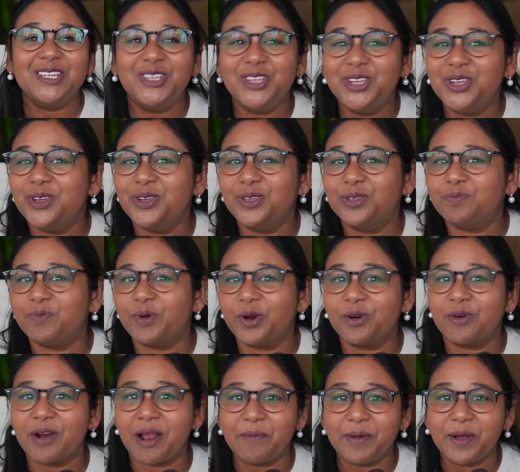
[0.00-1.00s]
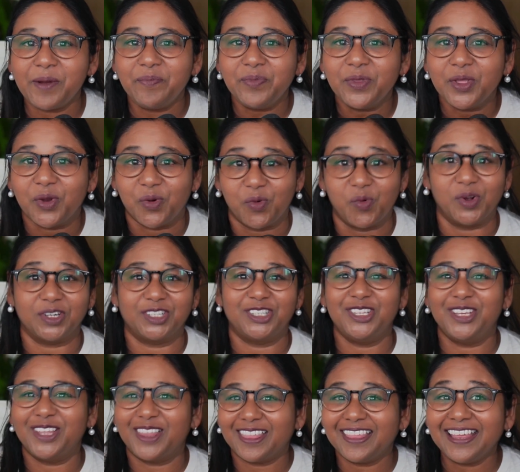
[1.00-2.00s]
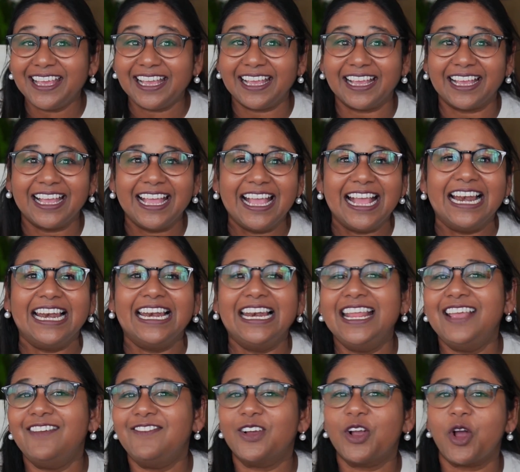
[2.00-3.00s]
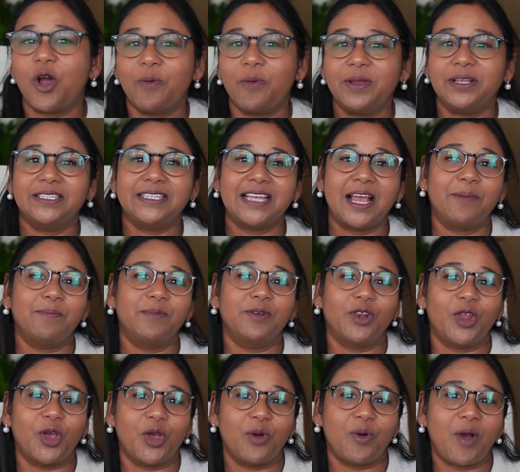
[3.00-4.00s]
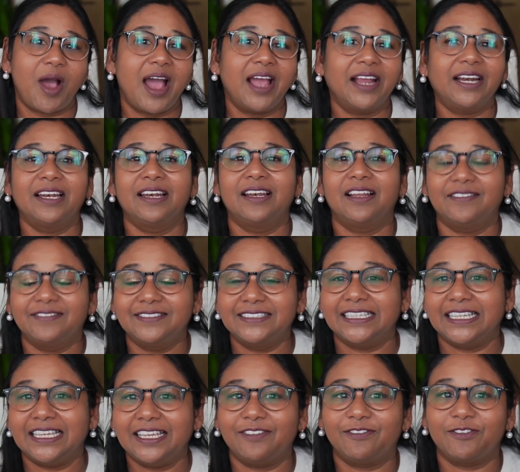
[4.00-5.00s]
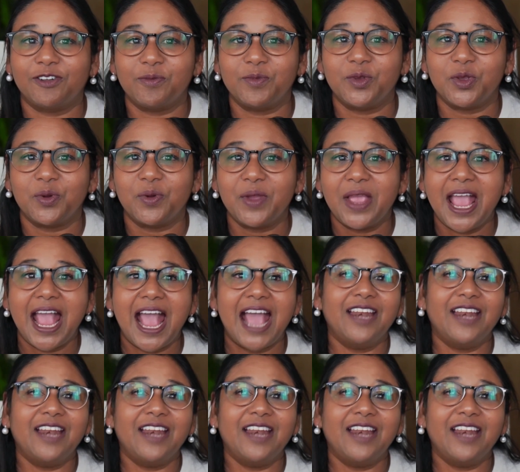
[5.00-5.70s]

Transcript: do you use Programa? What do you think? Leave a comment down below. I'd love to hear from you.